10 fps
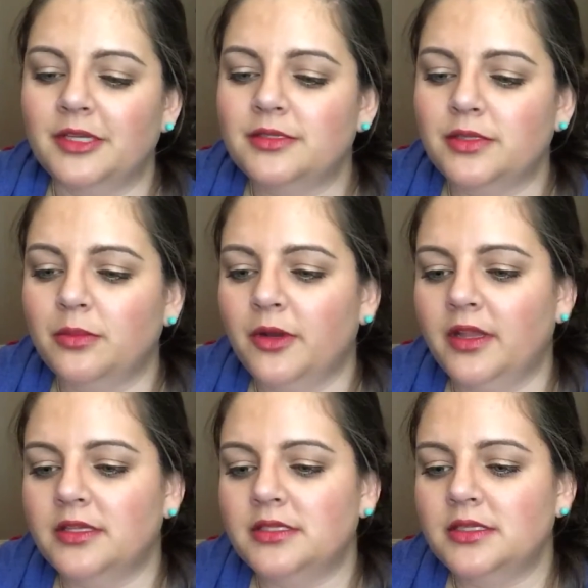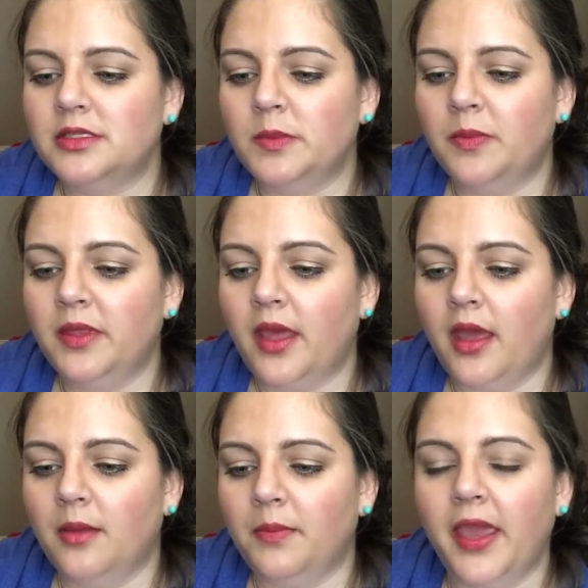It's so pretty. This is
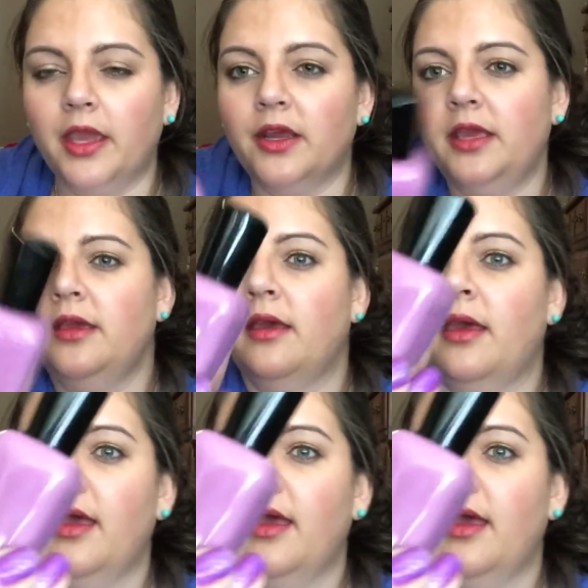um, Perry,